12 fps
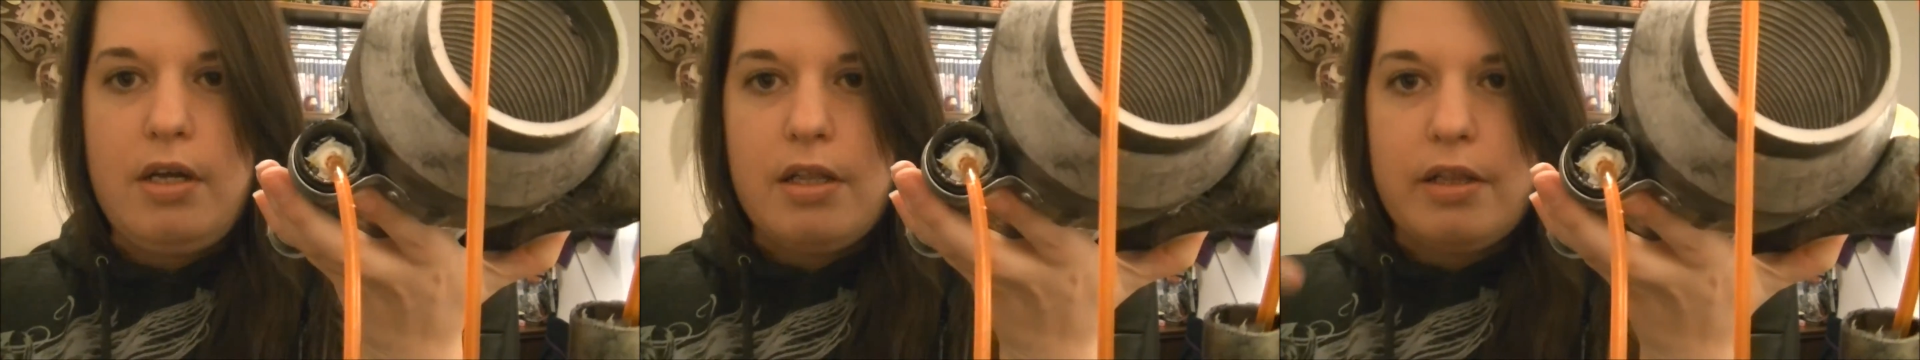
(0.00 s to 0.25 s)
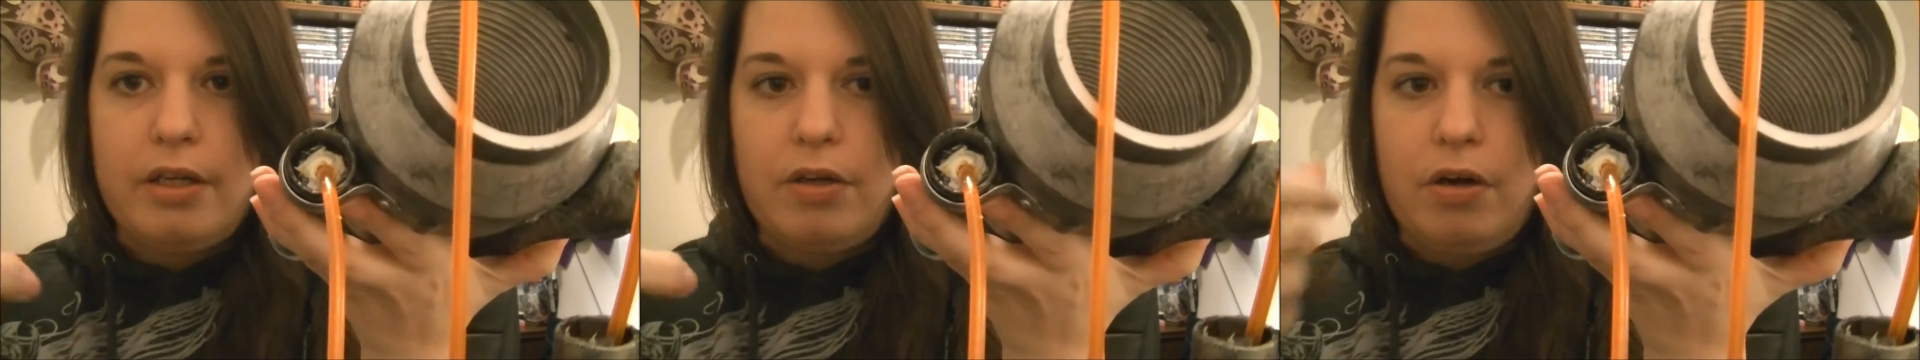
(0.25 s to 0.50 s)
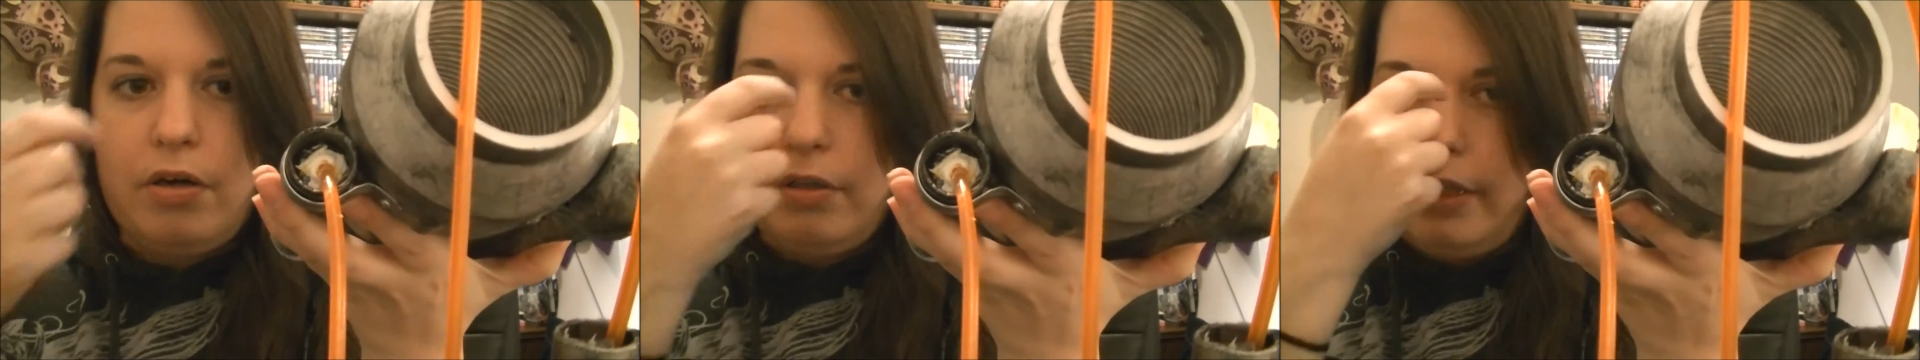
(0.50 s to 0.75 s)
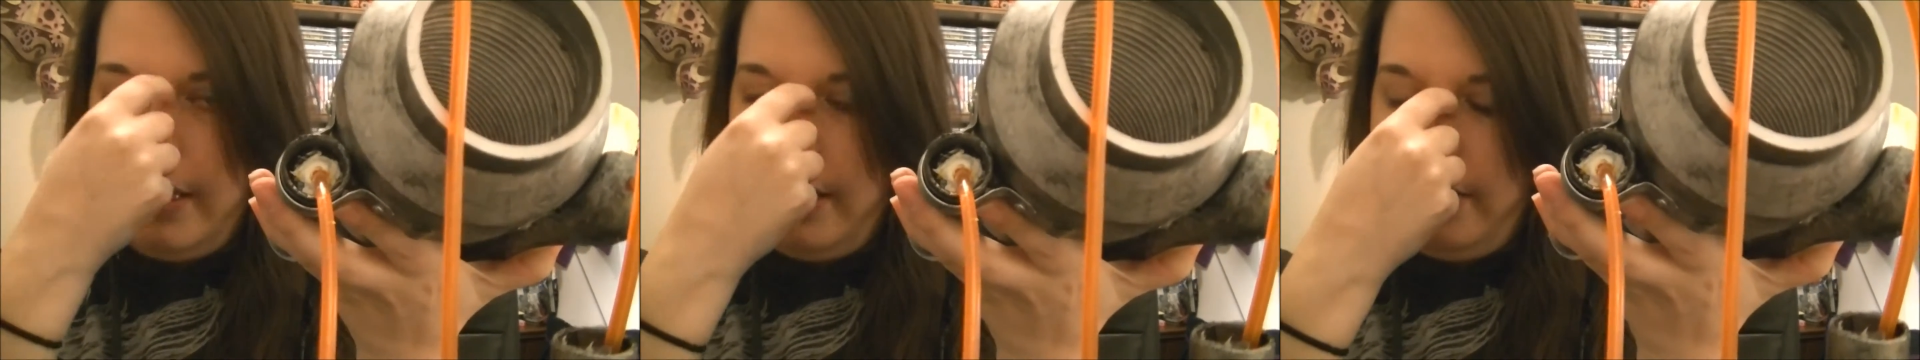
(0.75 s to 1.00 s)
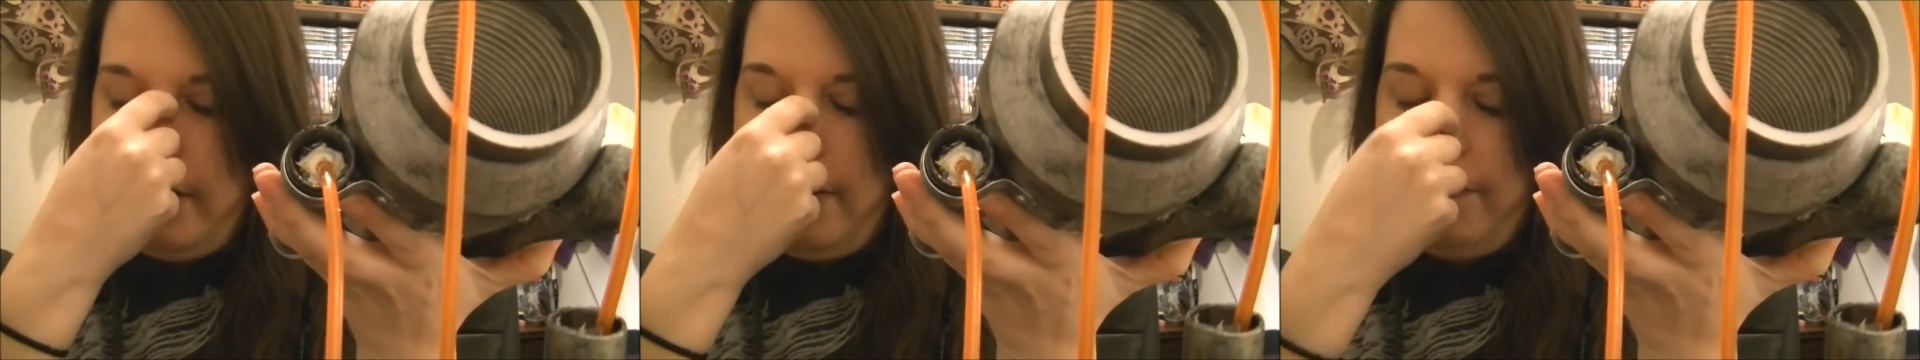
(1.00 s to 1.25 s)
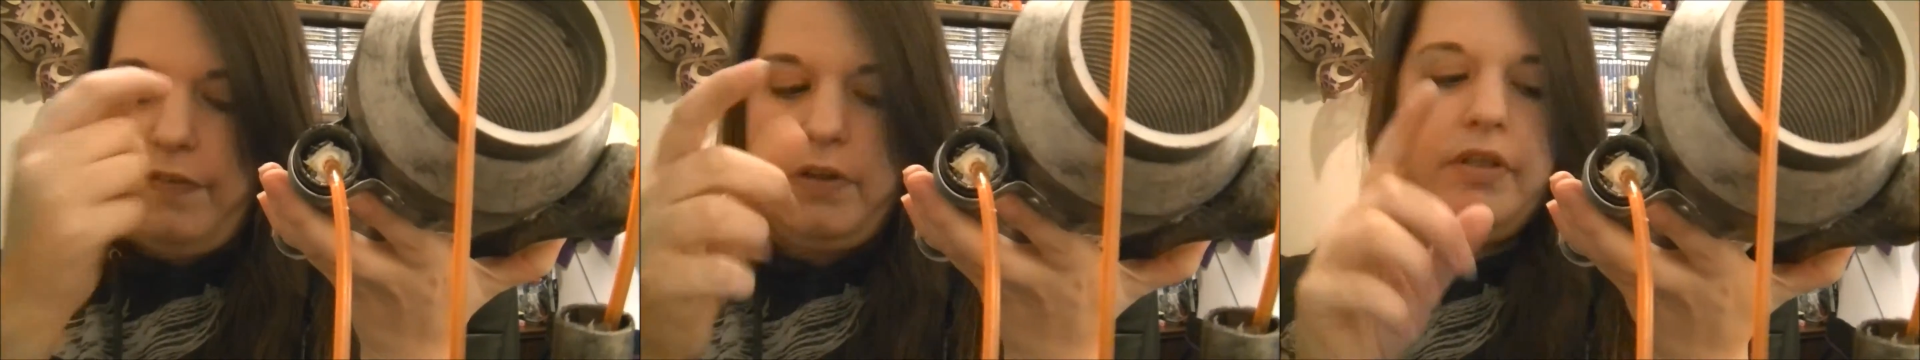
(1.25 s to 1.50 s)

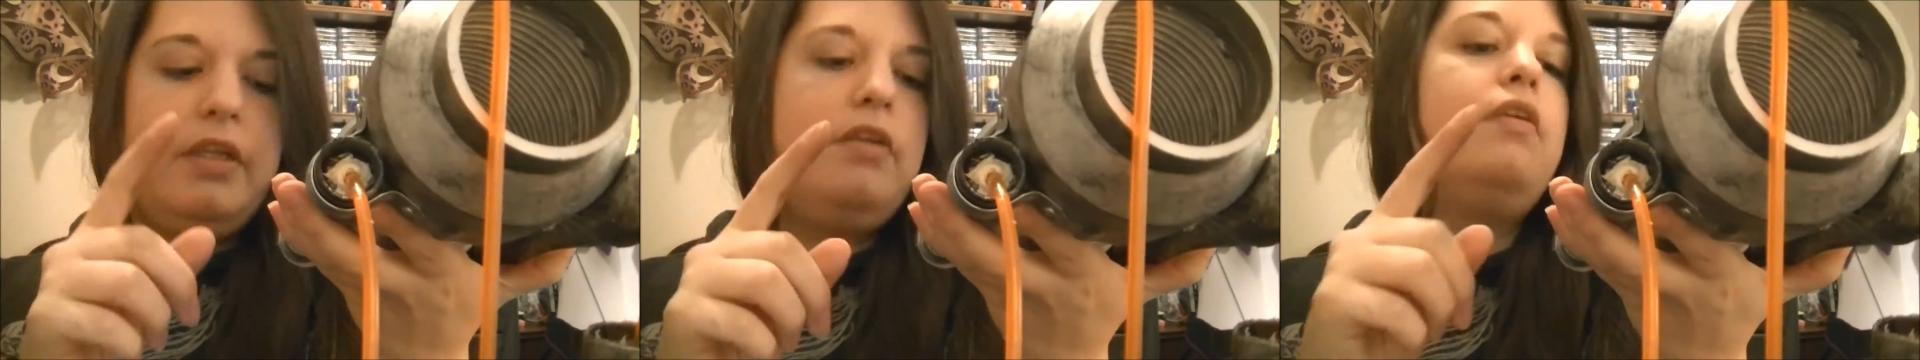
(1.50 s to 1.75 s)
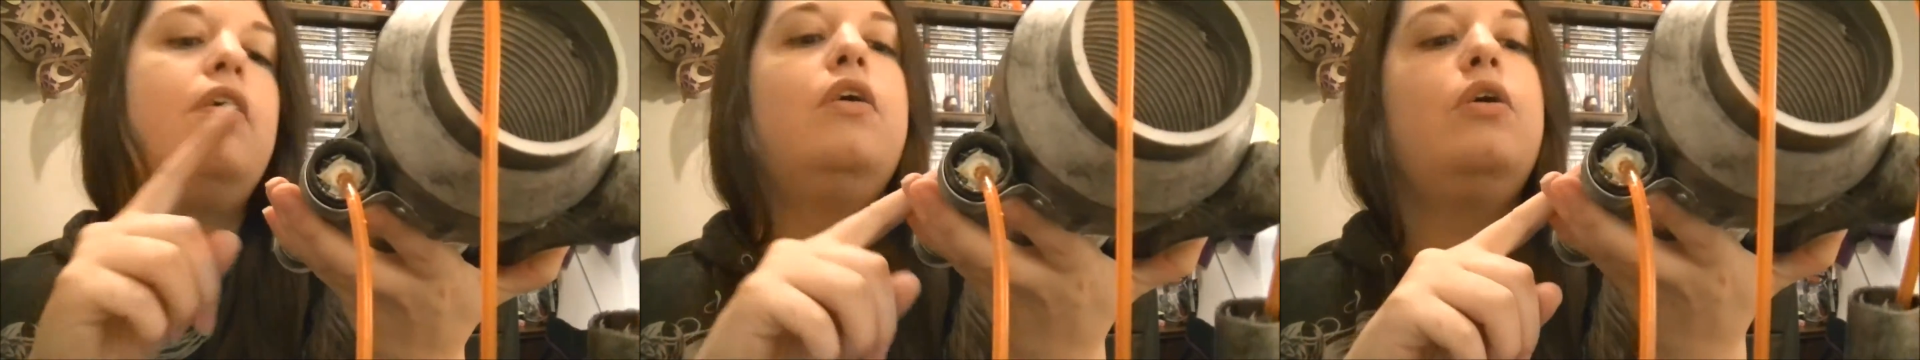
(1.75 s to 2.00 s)
then filled it